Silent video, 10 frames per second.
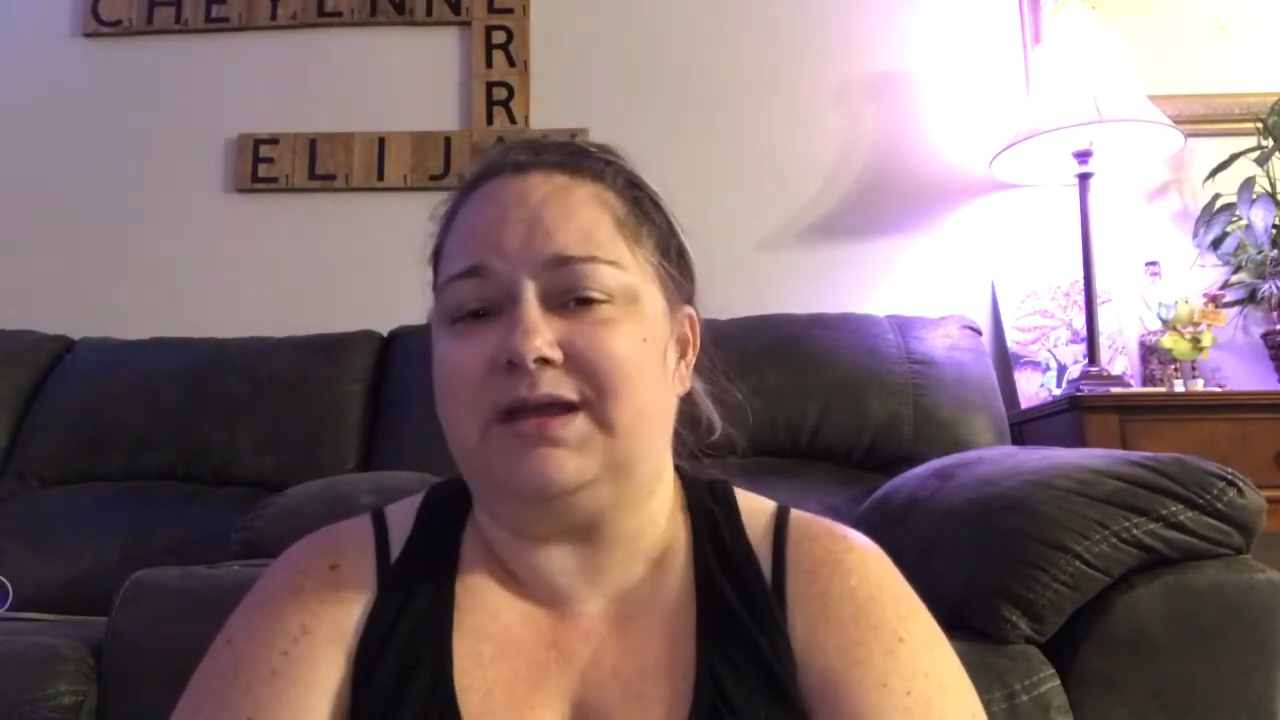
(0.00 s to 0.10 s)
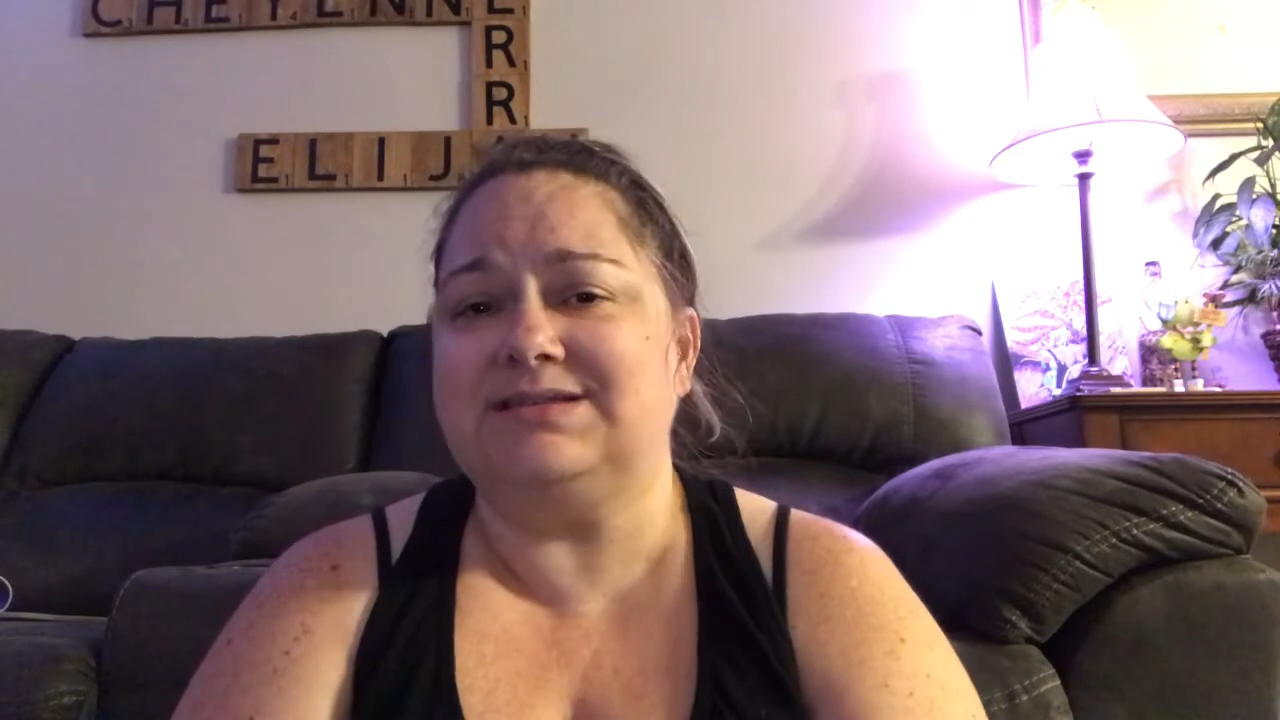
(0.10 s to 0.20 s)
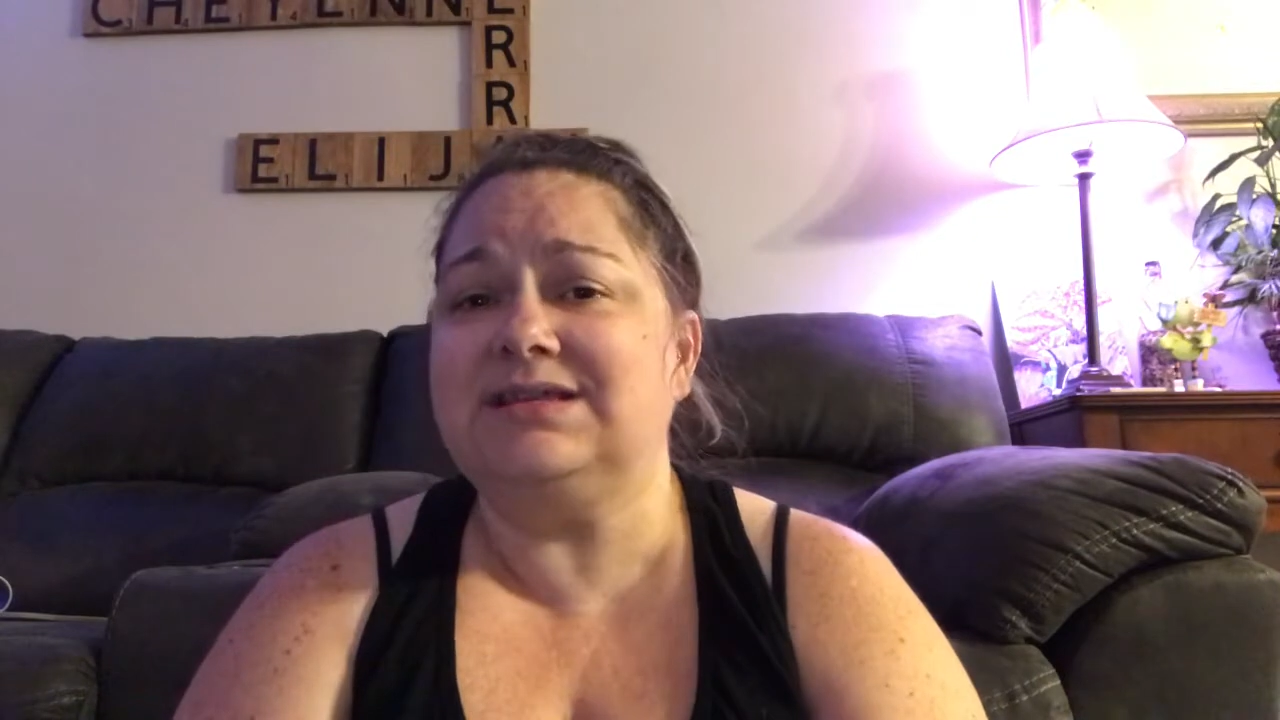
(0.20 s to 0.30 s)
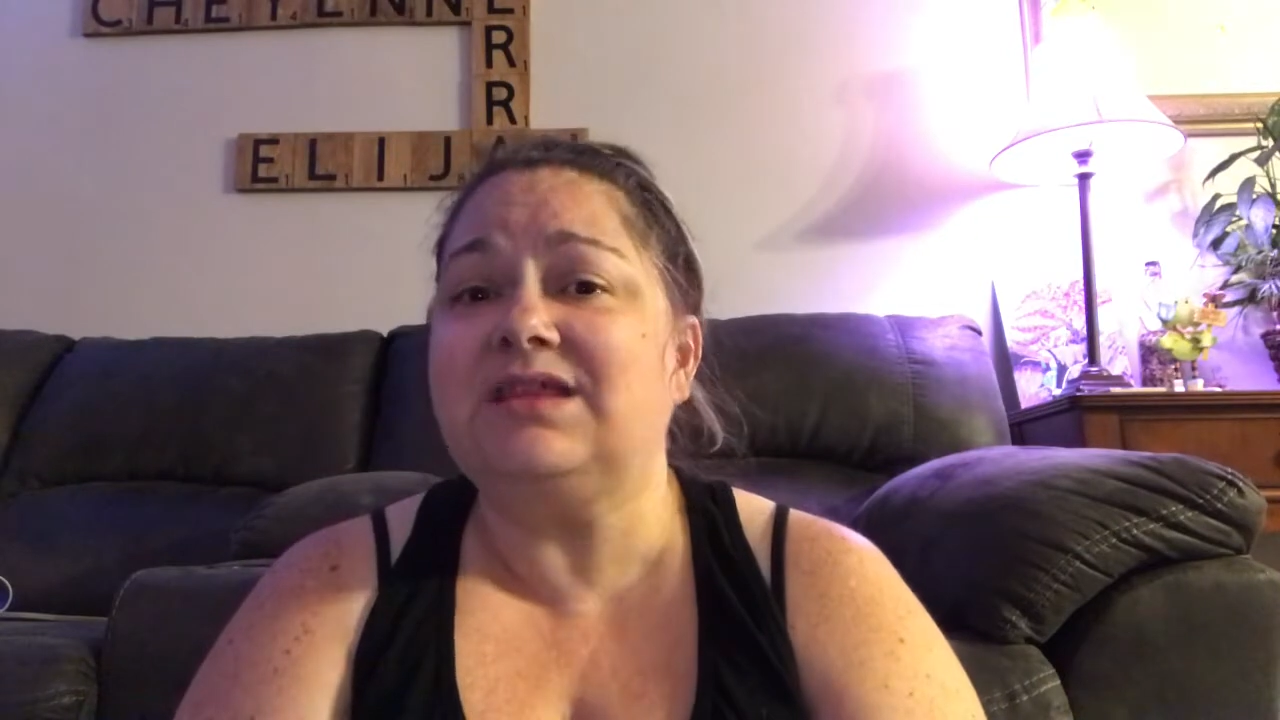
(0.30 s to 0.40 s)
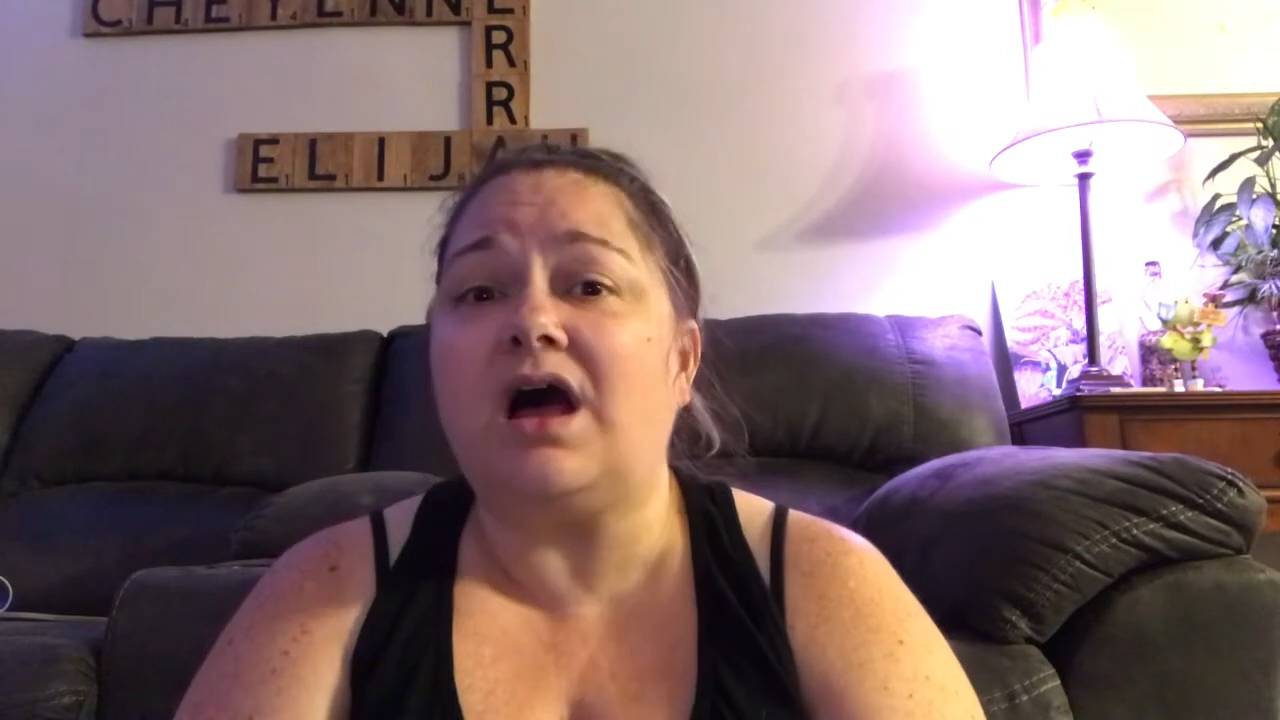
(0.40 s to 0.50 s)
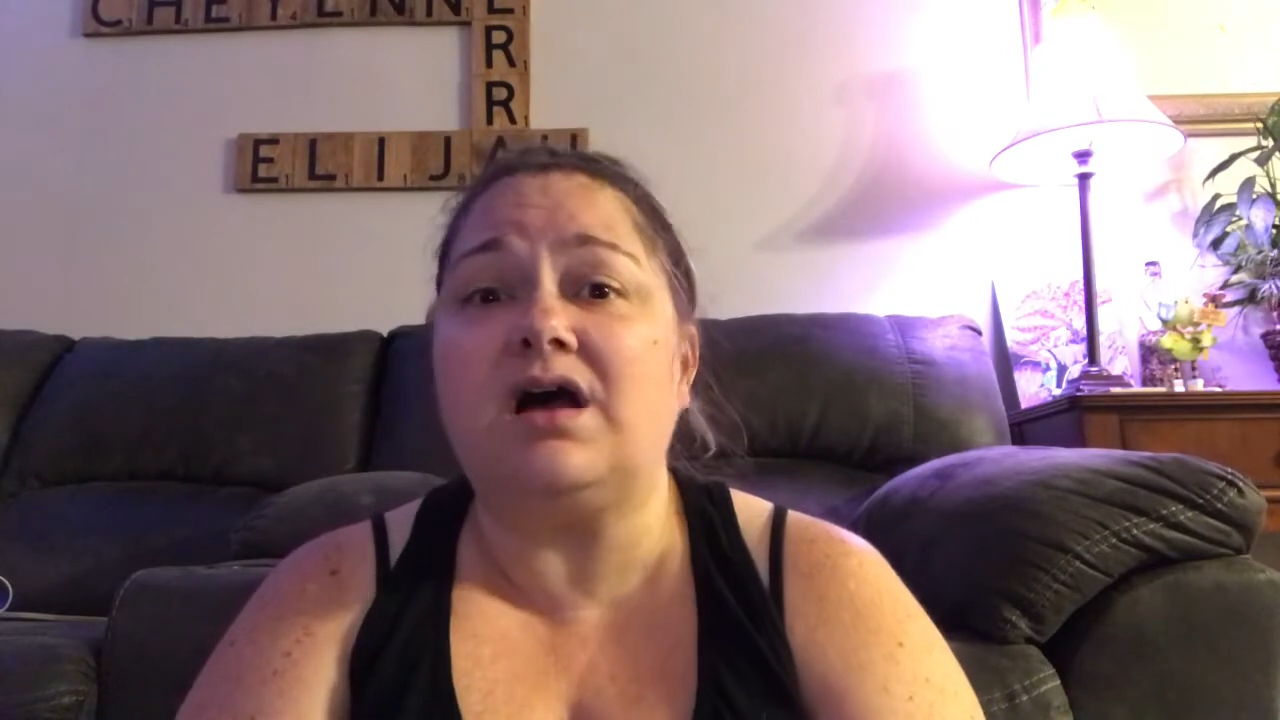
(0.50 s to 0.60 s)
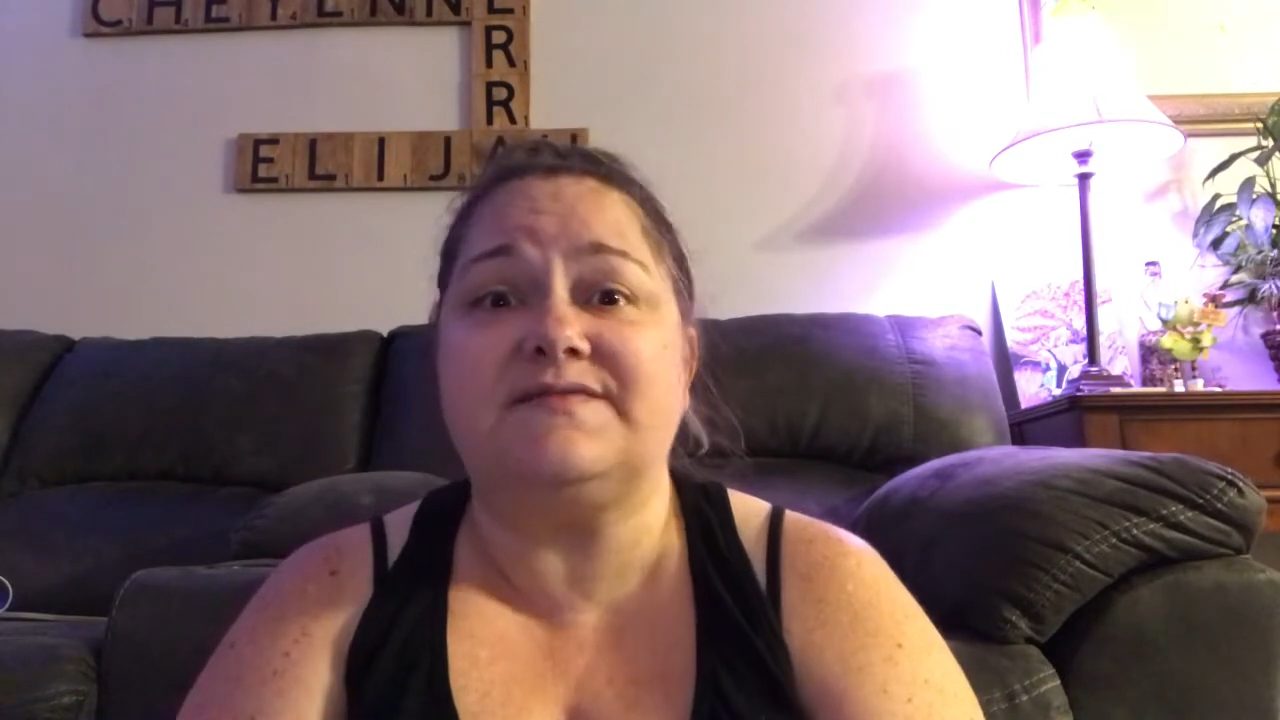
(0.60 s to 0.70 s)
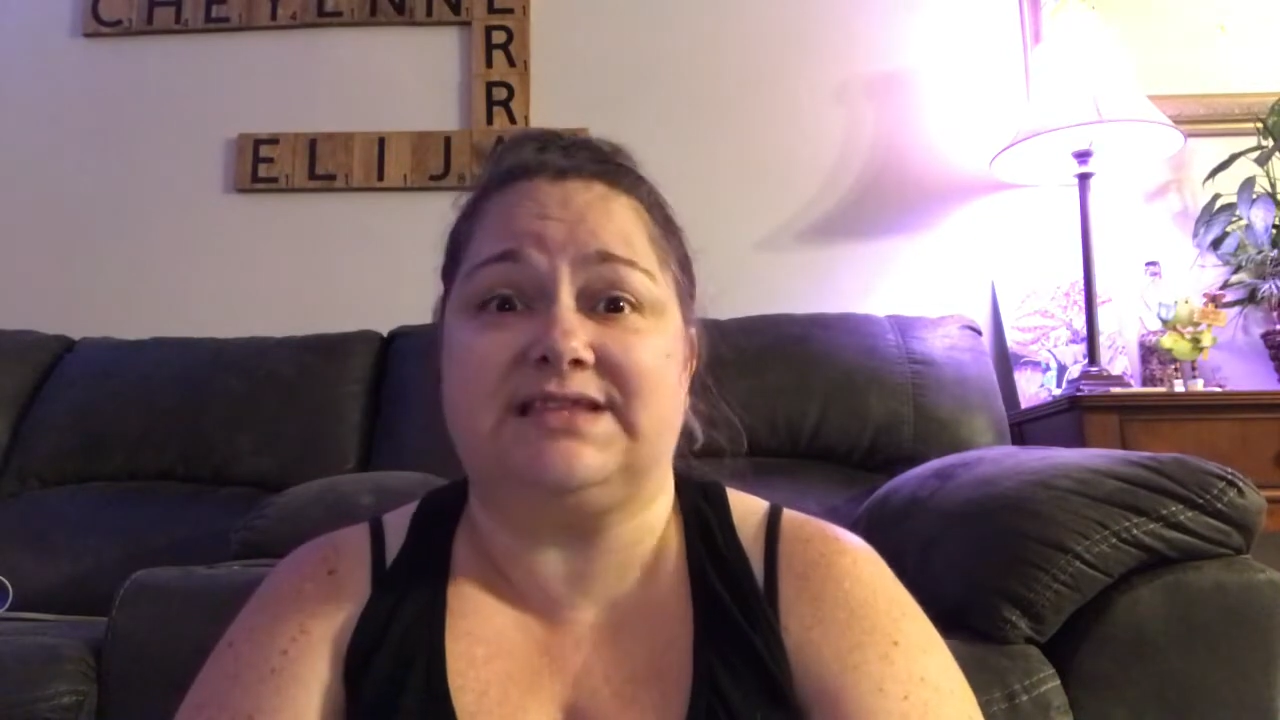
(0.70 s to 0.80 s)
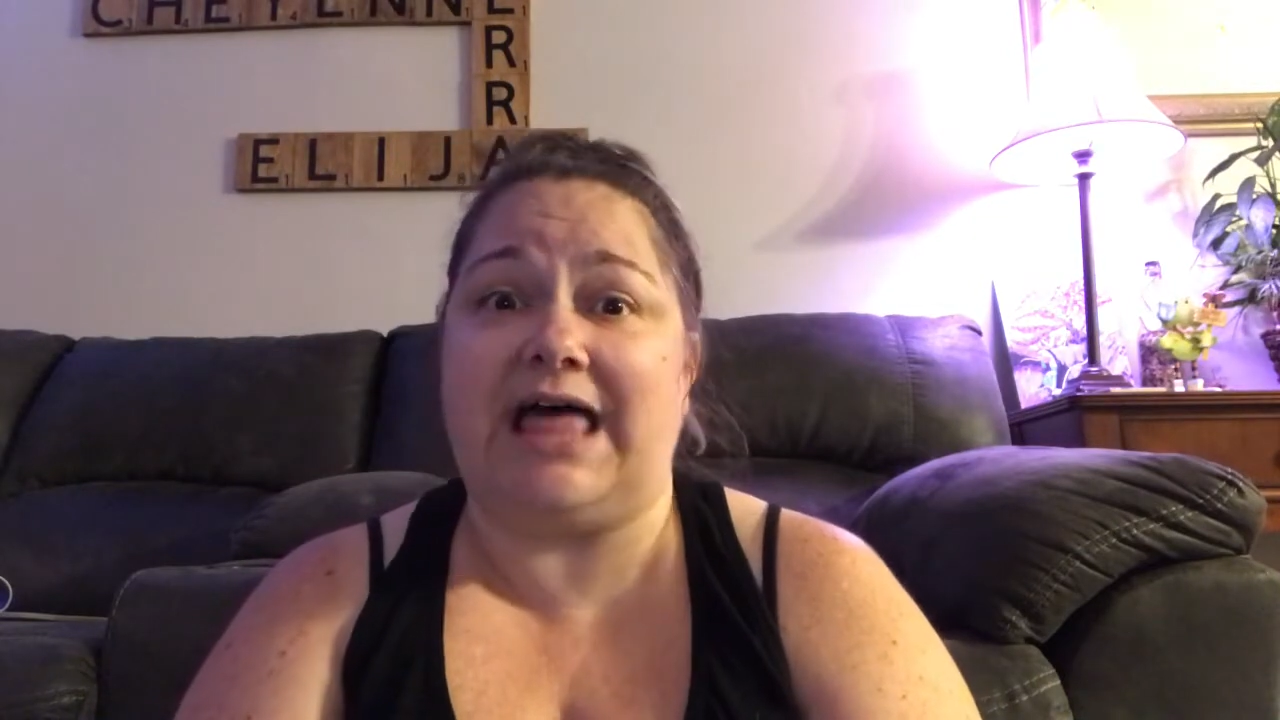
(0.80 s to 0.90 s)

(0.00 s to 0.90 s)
he loves